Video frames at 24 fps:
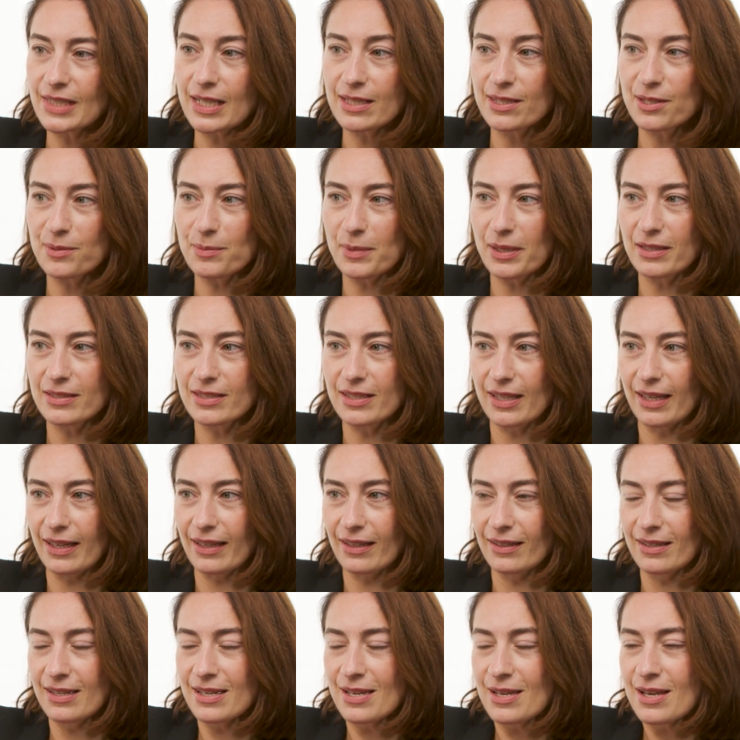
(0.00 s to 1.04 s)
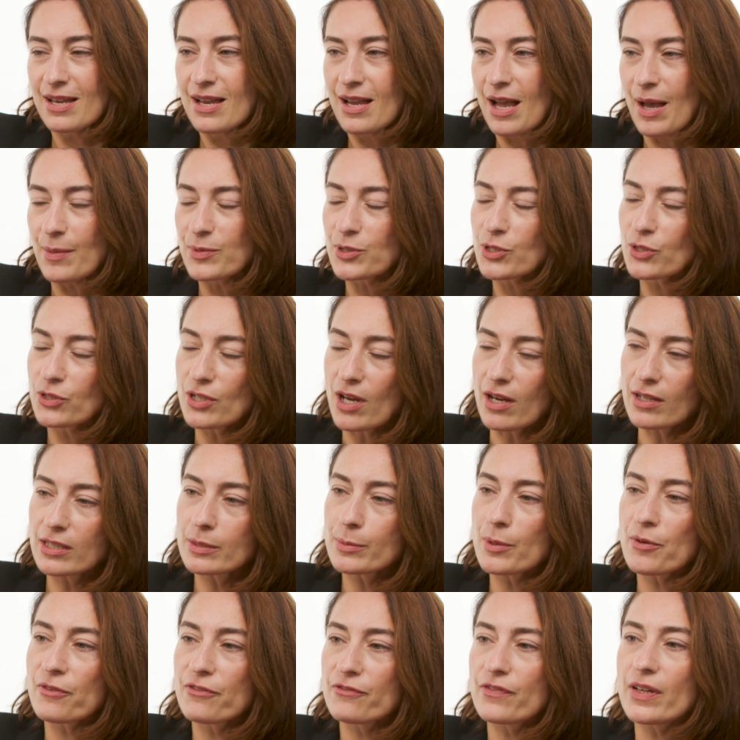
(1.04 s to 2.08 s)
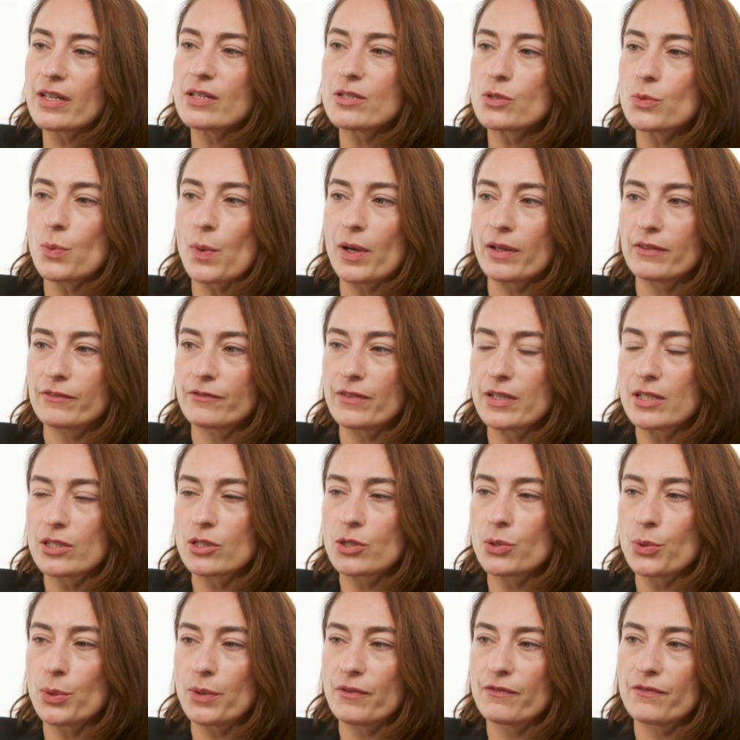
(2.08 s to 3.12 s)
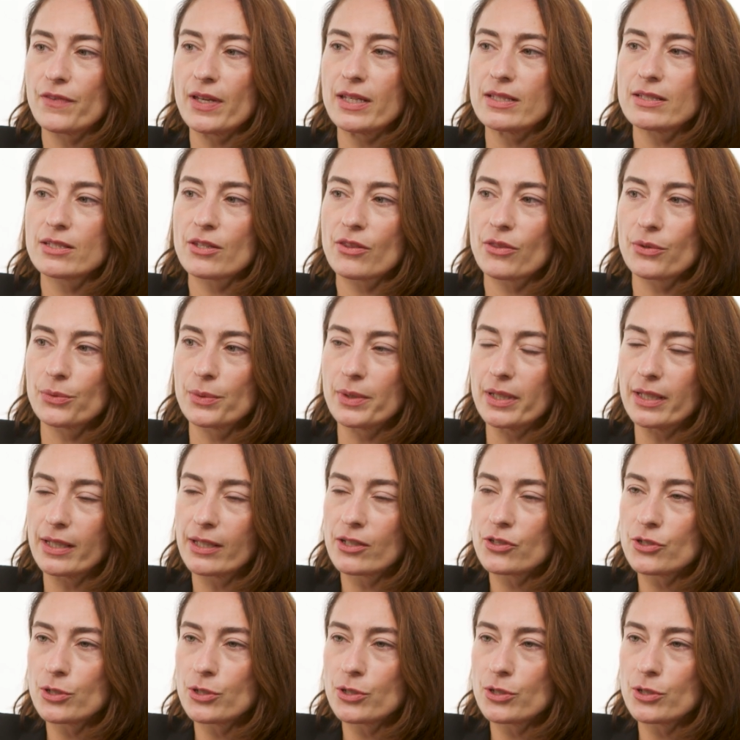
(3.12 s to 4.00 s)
That's amazing. So you talked about phase 1, phase 2, and phase 3.